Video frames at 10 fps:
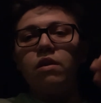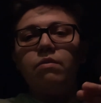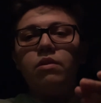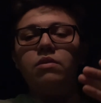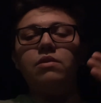I've
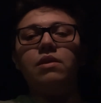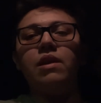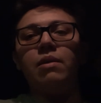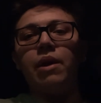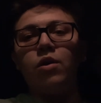been
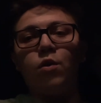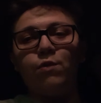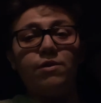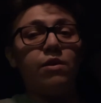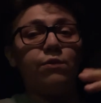sitting in my
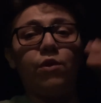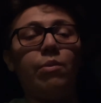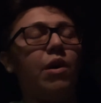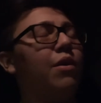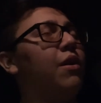girlfriend's house for
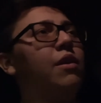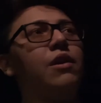about